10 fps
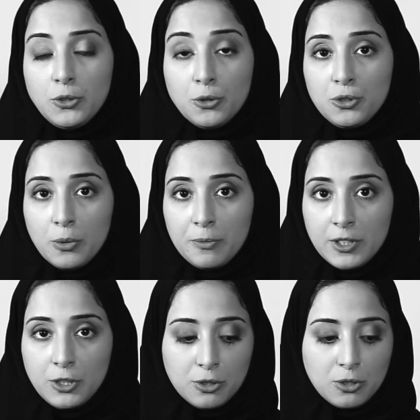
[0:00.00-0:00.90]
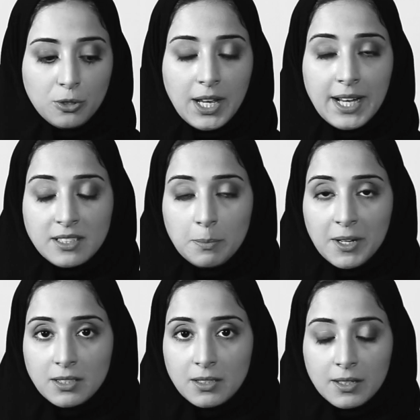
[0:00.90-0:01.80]
YouTube videos to enhance
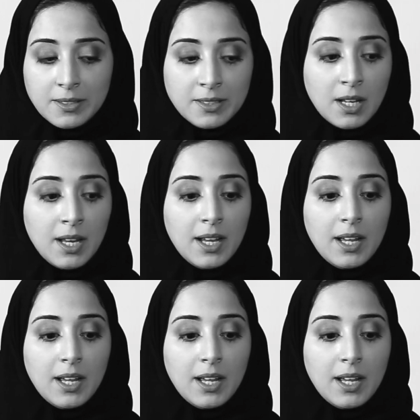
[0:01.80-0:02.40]
my skills.